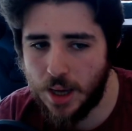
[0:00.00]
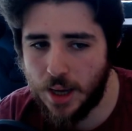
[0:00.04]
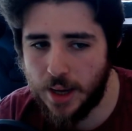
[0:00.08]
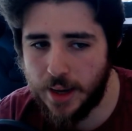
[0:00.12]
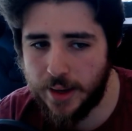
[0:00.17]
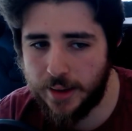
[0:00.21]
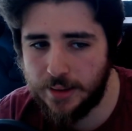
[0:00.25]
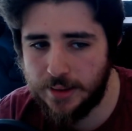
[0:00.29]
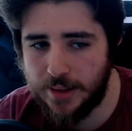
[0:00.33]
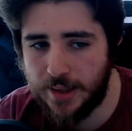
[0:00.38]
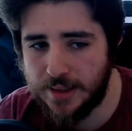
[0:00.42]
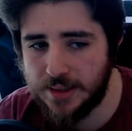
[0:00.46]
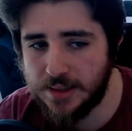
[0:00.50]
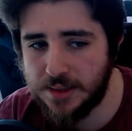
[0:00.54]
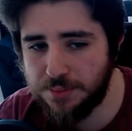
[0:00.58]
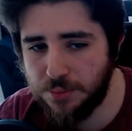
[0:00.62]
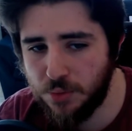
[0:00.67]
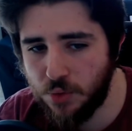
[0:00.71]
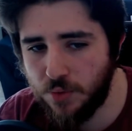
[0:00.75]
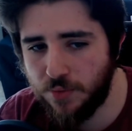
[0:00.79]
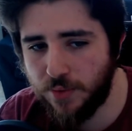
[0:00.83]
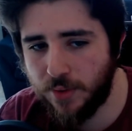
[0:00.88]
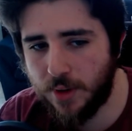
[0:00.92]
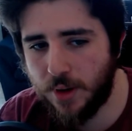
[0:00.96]
And let's
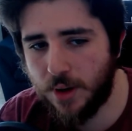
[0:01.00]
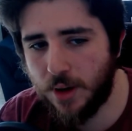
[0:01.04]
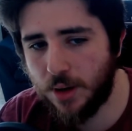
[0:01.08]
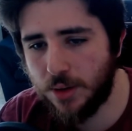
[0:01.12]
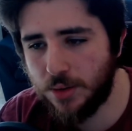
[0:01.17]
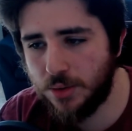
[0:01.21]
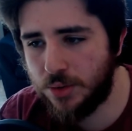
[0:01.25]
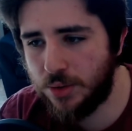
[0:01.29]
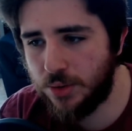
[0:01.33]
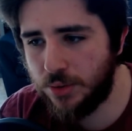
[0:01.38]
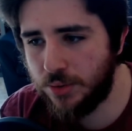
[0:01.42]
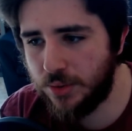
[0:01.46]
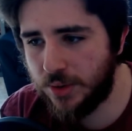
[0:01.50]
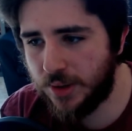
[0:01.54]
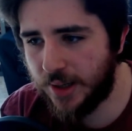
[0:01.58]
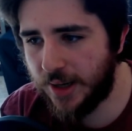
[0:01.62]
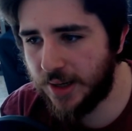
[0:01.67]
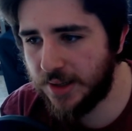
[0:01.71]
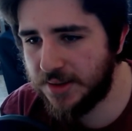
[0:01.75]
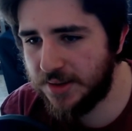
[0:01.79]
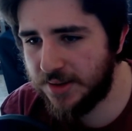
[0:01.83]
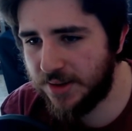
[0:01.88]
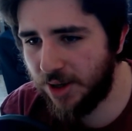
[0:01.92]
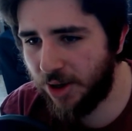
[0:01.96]
move on to the
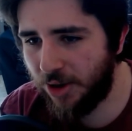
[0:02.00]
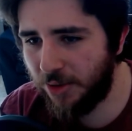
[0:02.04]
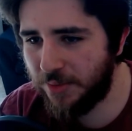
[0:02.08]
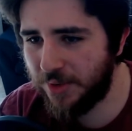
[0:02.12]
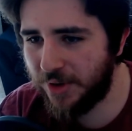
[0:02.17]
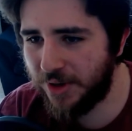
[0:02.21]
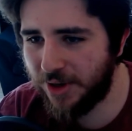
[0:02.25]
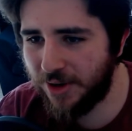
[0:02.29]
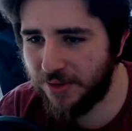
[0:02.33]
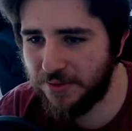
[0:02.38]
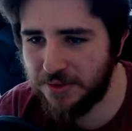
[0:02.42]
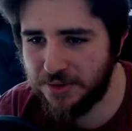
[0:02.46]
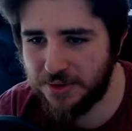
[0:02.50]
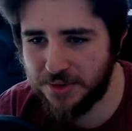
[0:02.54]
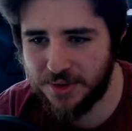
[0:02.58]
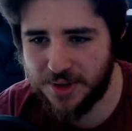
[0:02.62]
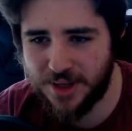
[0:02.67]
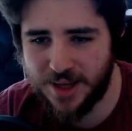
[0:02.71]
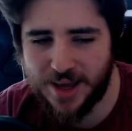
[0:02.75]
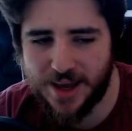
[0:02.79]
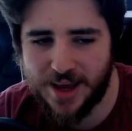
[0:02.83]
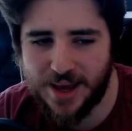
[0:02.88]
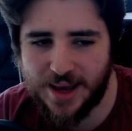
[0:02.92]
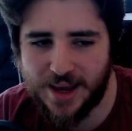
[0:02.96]
next topic of
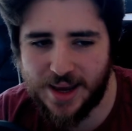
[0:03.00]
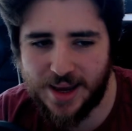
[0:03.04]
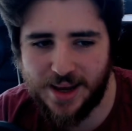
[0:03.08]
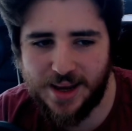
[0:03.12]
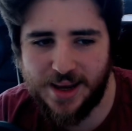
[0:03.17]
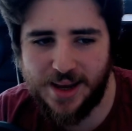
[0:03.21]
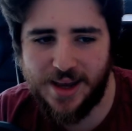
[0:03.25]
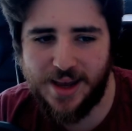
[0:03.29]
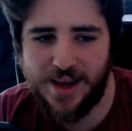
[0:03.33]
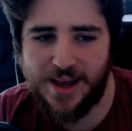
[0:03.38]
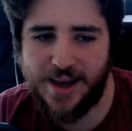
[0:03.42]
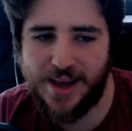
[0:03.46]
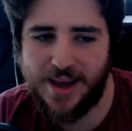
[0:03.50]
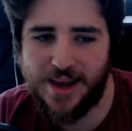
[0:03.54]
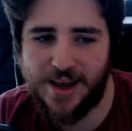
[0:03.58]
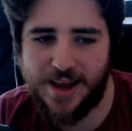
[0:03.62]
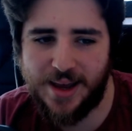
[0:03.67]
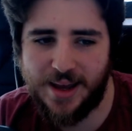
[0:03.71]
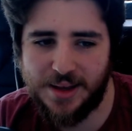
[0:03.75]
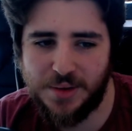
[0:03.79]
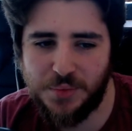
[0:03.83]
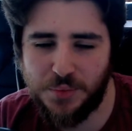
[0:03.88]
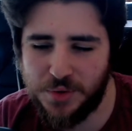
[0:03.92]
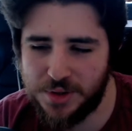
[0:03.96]
today.
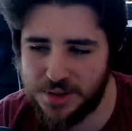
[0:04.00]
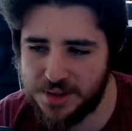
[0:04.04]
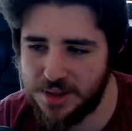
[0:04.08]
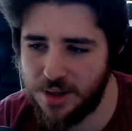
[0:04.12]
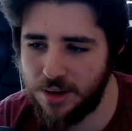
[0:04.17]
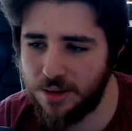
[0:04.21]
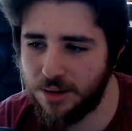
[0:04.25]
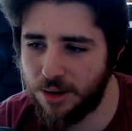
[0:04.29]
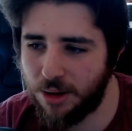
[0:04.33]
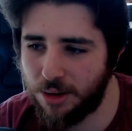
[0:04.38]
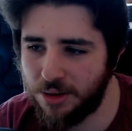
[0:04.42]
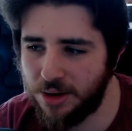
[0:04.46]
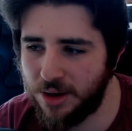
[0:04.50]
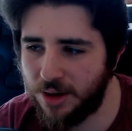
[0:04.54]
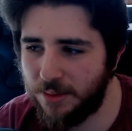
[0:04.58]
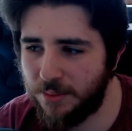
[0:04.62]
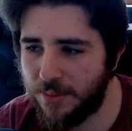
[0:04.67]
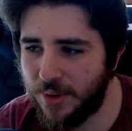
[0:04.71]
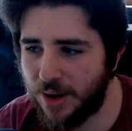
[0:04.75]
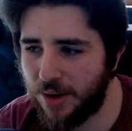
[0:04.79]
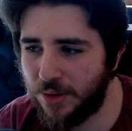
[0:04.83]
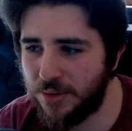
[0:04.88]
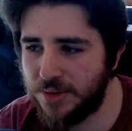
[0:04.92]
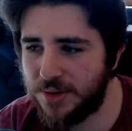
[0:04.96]
And we're still talking
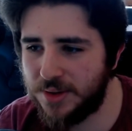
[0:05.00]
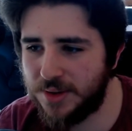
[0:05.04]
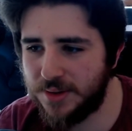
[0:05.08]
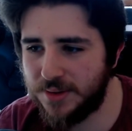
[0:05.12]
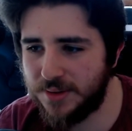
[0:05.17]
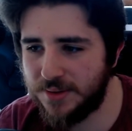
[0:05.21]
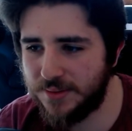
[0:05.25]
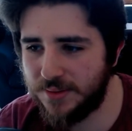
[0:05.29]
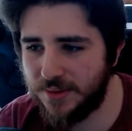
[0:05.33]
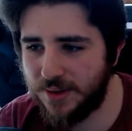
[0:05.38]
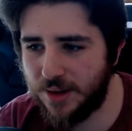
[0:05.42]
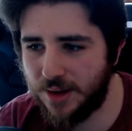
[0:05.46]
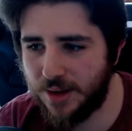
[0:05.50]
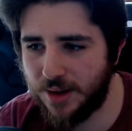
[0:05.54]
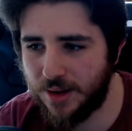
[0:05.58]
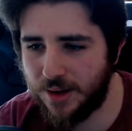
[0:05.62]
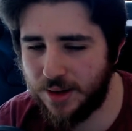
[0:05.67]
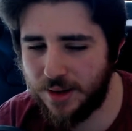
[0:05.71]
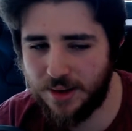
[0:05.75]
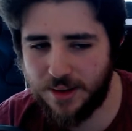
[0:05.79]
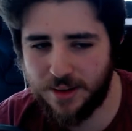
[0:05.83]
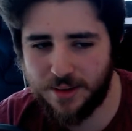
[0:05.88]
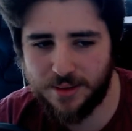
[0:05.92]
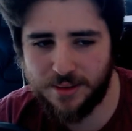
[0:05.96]
about
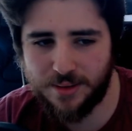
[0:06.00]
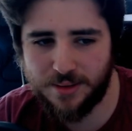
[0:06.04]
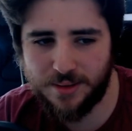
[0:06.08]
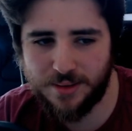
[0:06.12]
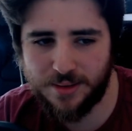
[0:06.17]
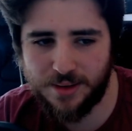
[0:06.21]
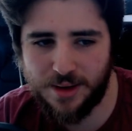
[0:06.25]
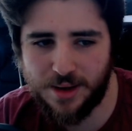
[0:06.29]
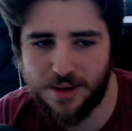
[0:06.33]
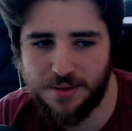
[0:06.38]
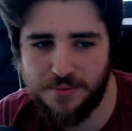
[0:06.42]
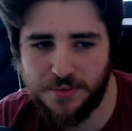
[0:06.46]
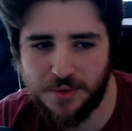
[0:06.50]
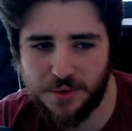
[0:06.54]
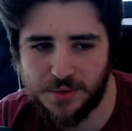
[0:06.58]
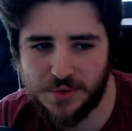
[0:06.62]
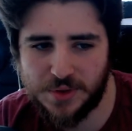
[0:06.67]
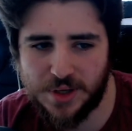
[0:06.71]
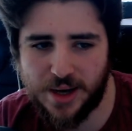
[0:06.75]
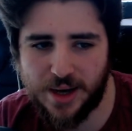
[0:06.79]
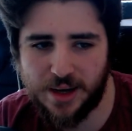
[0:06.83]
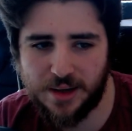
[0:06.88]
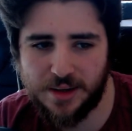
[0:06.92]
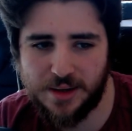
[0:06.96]

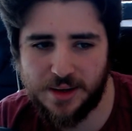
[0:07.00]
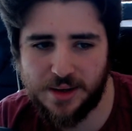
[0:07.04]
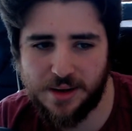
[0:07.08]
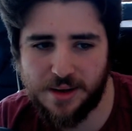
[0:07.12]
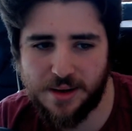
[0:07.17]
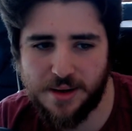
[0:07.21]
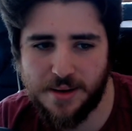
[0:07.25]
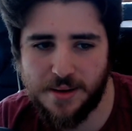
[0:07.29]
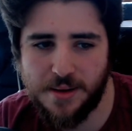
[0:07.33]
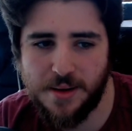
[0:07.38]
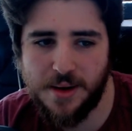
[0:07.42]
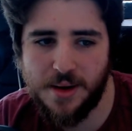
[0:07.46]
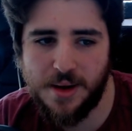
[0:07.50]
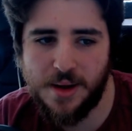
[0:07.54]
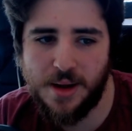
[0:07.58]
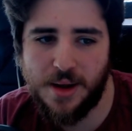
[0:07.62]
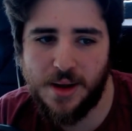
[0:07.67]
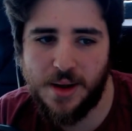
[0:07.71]
InfoSec here.